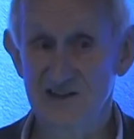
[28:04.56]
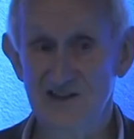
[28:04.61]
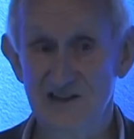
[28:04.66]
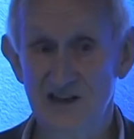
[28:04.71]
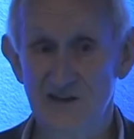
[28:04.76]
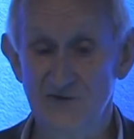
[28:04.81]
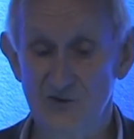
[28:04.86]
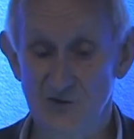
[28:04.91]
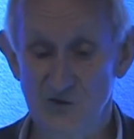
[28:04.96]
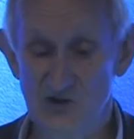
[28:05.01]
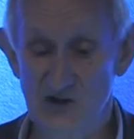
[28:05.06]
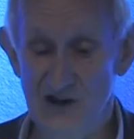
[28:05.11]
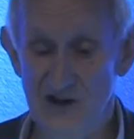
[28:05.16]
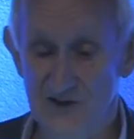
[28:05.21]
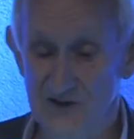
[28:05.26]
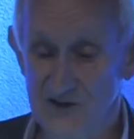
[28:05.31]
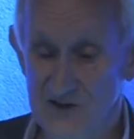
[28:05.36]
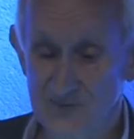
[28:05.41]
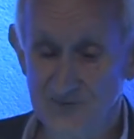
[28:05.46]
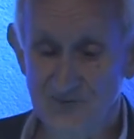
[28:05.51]
Sappho
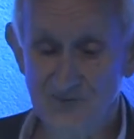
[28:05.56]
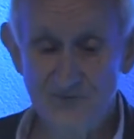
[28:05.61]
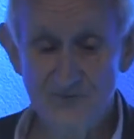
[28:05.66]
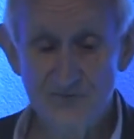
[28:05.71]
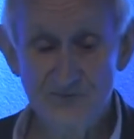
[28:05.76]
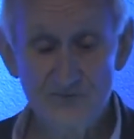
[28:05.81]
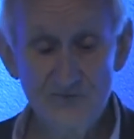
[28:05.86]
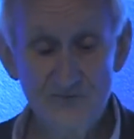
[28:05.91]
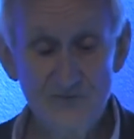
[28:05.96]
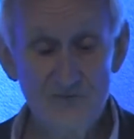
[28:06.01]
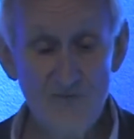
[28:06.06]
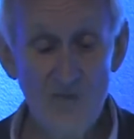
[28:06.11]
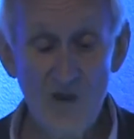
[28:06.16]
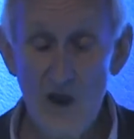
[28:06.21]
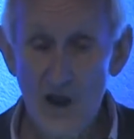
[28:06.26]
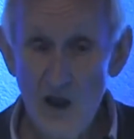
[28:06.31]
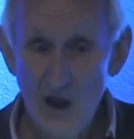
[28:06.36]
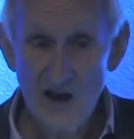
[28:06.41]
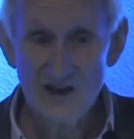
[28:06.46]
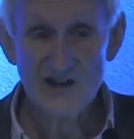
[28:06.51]
Challenge.
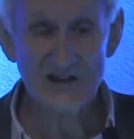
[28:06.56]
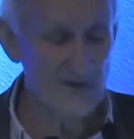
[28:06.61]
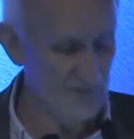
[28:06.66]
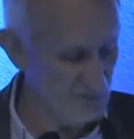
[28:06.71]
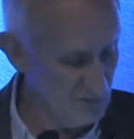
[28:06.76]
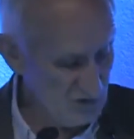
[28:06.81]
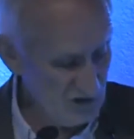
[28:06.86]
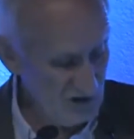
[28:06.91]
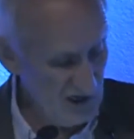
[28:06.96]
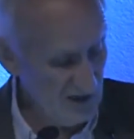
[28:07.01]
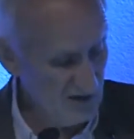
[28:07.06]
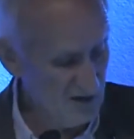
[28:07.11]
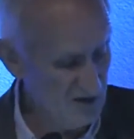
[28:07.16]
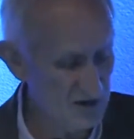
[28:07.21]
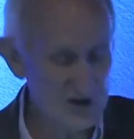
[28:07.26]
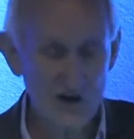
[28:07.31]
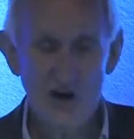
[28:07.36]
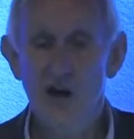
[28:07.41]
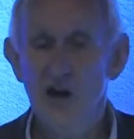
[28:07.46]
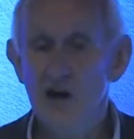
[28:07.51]
Sappho
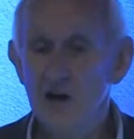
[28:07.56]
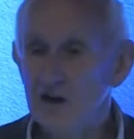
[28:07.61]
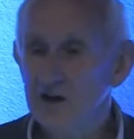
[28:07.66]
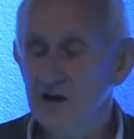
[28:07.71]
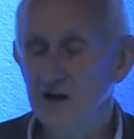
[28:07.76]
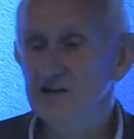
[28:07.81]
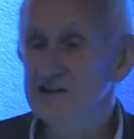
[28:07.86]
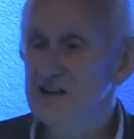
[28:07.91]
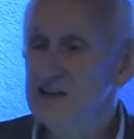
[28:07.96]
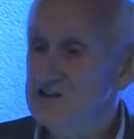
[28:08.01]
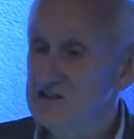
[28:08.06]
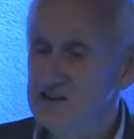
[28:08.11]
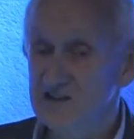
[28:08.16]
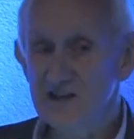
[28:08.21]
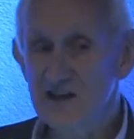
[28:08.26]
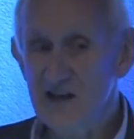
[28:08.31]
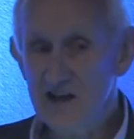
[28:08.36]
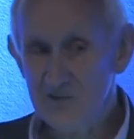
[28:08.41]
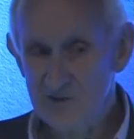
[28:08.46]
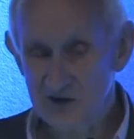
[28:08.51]
Challenge takes its
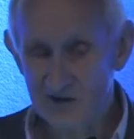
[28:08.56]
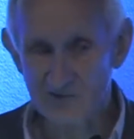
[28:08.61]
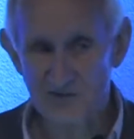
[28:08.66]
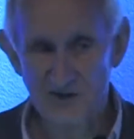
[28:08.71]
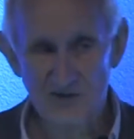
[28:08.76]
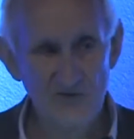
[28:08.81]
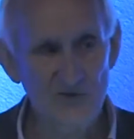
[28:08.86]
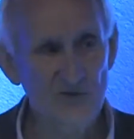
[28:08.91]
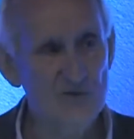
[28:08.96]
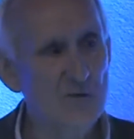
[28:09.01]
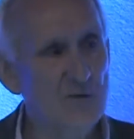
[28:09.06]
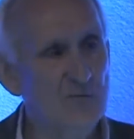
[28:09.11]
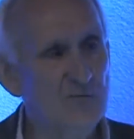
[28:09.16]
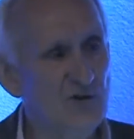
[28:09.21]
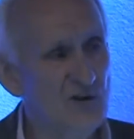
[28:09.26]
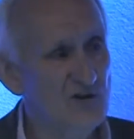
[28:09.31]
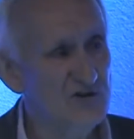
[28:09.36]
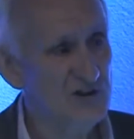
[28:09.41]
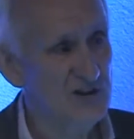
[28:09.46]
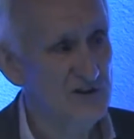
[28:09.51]
name from a
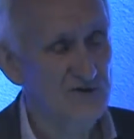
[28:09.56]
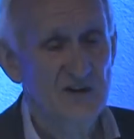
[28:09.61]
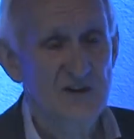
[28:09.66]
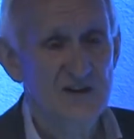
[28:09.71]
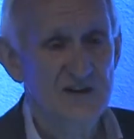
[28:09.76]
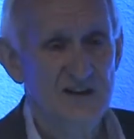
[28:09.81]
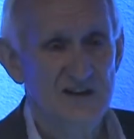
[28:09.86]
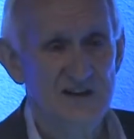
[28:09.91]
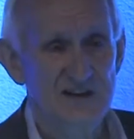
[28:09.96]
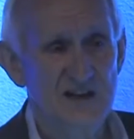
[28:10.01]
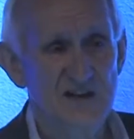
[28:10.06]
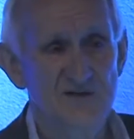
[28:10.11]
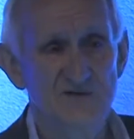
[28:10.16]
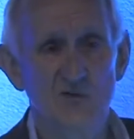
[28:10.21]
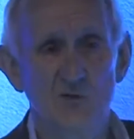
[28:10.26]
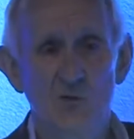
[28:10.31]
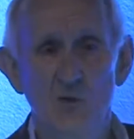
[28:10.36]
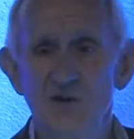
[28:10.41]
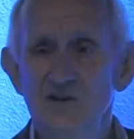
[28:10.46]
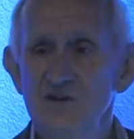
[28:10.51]
project, a very
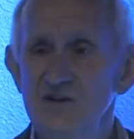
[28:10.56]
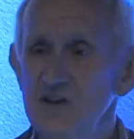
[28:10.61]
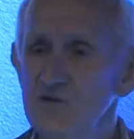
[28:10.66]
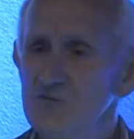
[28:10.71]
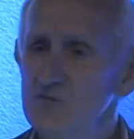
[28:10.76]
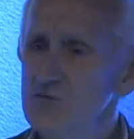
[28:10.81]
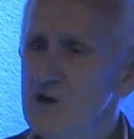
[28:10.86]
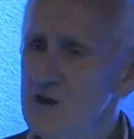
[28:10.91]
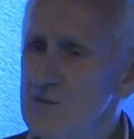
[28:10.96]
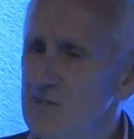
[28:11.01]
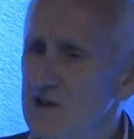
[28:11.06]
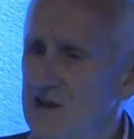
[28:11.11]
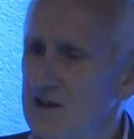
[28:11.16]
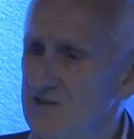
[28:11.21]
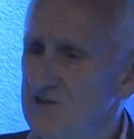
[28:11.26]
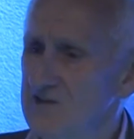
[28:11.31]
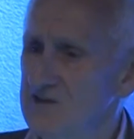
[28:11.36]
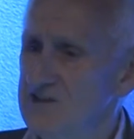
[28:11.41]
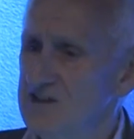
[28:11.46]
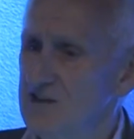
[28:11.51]
successful one done right back
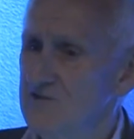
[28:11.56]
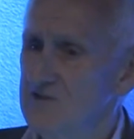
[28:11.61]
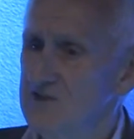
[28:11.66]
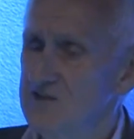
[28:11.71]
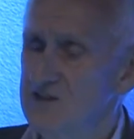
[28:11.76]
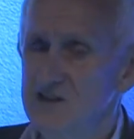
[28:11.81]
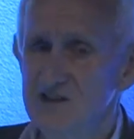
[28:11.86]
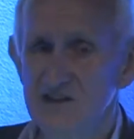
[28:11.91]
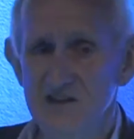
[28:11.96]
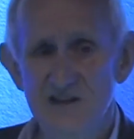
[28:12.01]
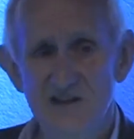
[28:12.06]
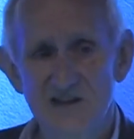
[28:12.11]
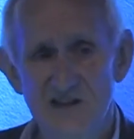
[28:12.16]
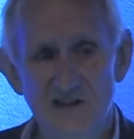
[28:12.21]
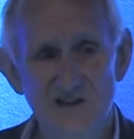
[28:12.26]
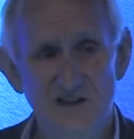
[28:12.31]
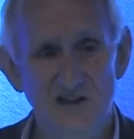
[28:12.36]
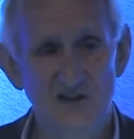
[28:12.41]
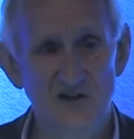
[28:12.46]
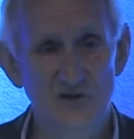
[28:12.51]
in the 70s at
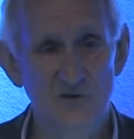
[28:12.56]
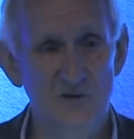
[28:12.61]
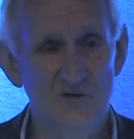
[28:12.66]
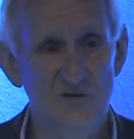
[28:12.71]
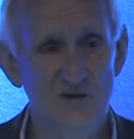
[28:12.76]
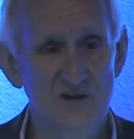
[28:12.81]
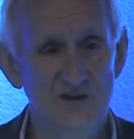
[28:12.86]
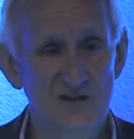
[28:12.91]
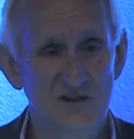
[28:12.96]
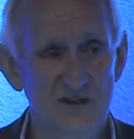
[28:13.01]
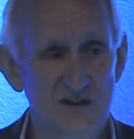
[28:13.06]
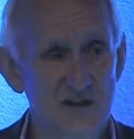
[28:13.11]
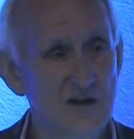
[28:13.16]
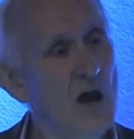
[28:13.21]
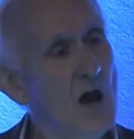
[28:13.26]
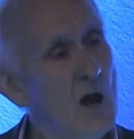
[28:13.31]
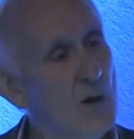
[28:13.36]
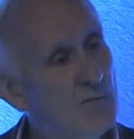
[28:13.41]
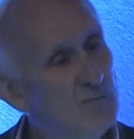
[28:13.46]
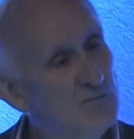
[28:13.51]
Sussex University,
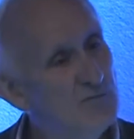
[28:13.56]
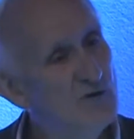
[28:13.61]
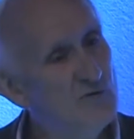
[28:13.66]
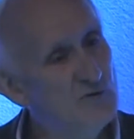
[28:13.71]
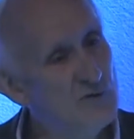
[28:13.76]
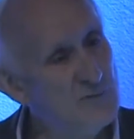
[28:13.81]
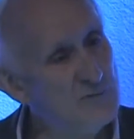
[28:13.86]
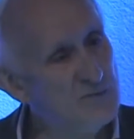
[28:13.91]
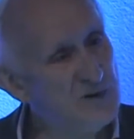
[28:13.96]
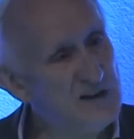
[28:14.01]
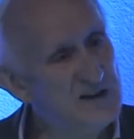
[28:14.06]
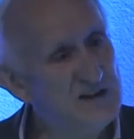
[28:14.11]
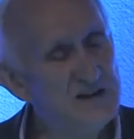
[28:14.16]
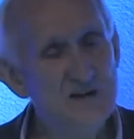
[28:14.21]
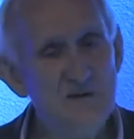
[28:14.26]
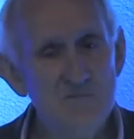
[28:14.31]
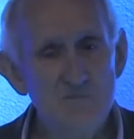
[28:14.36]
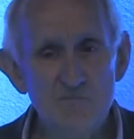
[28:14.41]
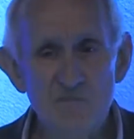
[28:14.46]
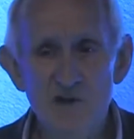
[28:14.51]
but
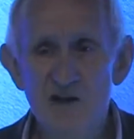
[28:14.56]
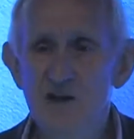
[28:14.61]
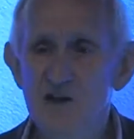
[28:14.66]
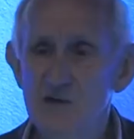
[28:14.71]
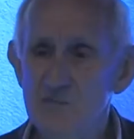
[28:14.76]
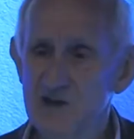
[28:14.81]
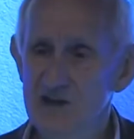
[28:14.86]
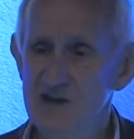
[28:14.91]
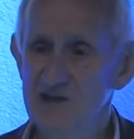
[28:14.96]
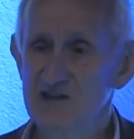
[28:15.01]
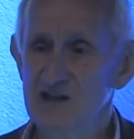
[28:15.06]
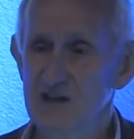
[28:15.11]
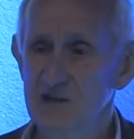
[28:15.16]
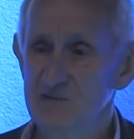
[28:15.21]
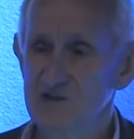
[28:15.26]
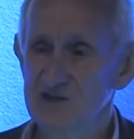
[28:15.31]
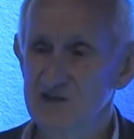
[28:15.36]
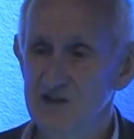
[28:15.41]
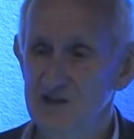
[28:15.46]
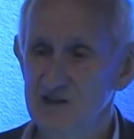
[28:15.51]
repeated many, many
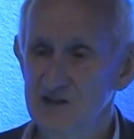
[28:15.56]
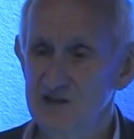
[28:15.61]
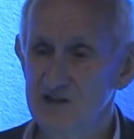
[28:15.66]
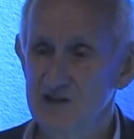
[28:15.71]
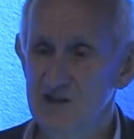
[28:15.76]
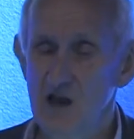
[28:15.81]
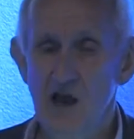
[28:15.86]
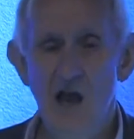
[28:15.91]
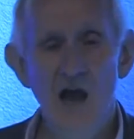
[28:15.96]
times since.